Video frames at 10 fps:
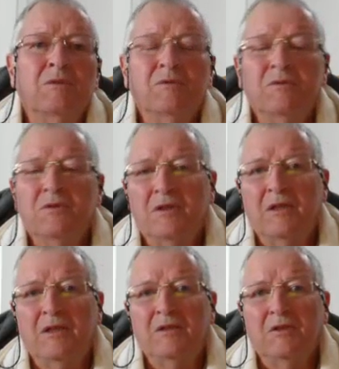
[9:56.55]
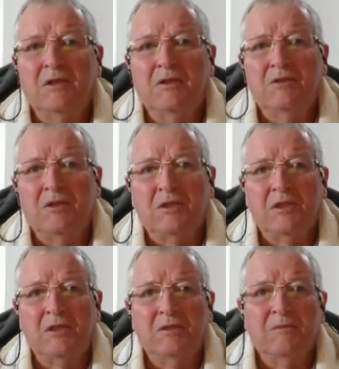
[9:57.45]
we will not enter into His
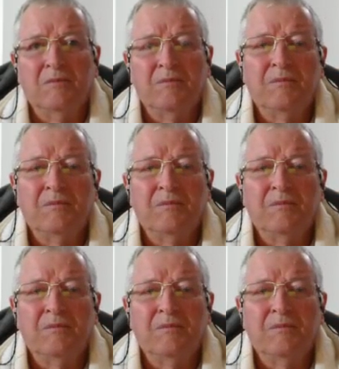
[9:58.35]
kingdom.